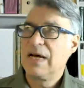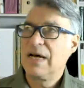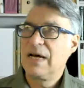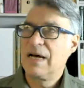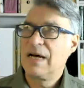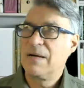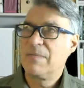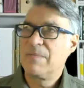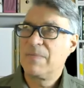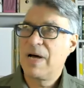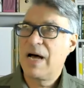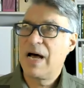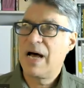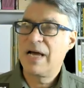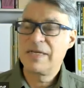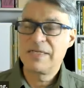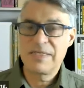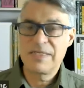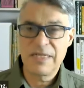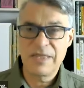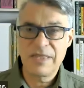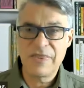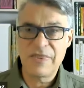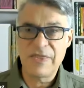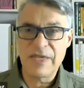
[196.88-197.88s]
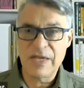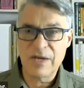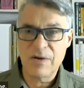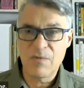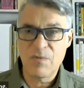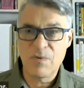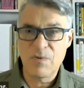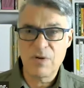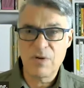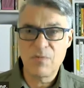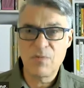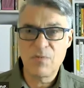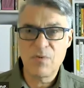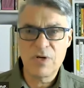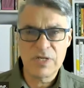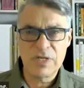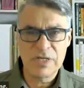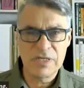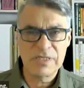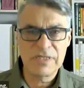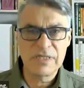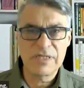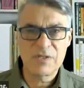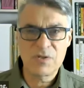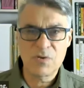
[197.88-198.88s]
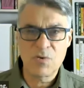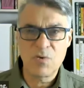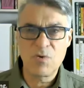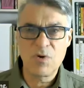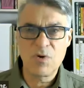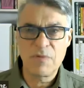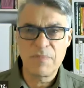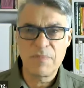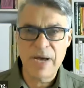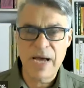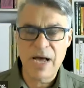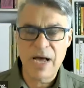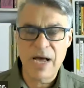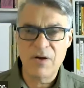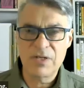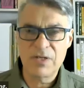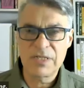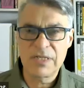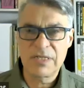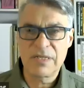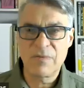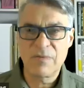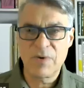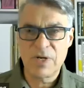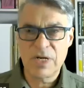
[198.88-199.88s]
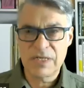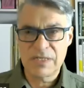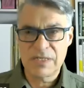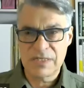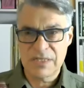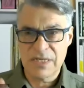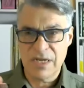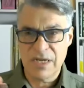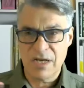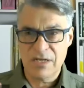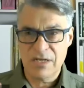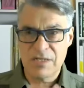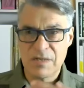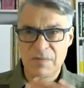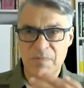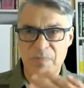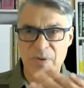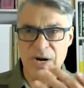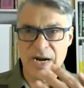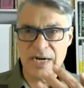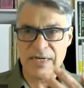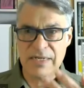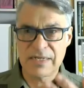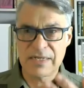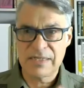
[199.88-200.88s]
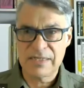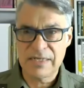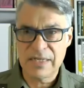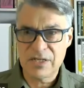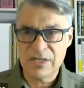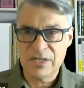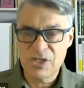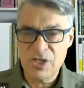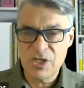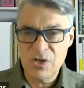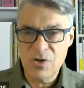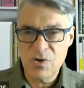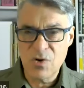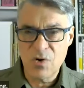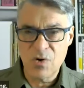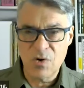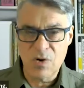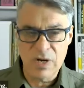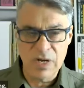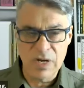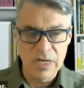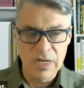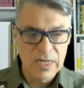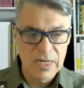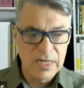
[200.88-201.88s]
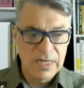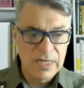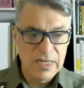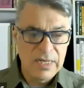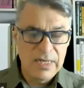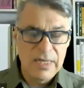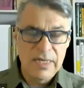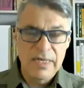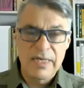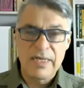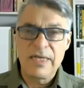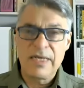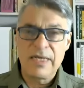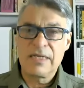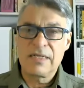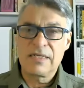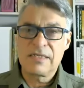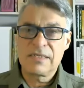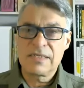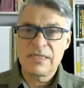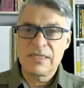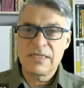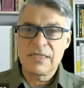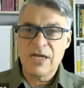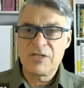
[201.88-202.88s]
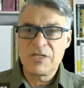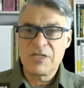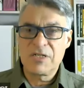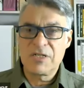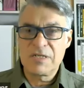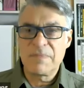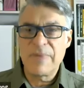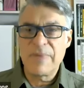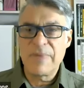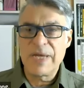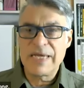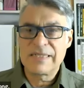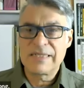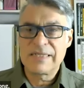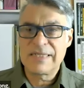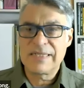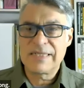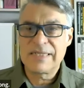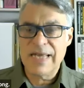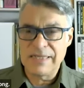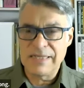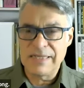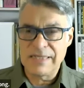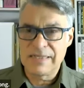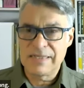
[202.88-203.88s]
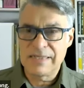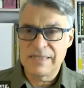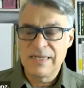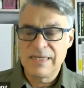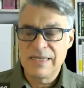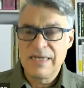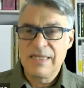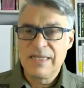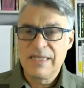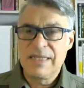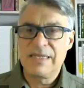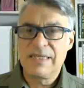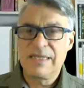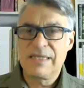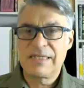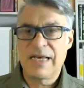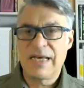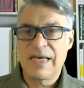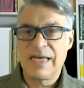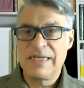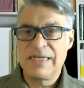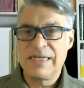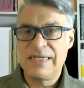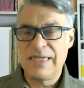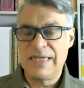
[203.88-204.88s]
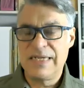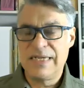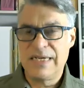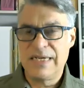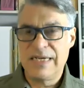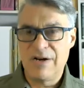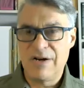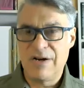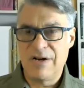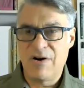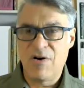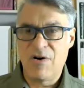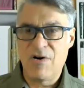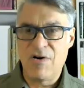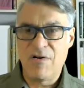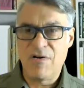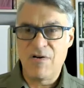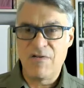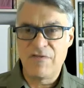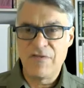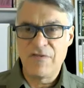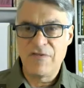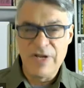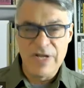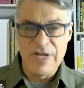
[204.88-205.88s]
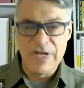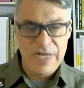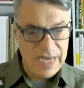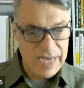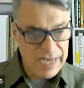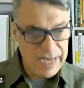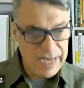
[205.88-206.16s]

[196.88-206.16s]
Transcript: I did think, what is this all about? And then when I started practicing Qigong, it started to make sense, this idea of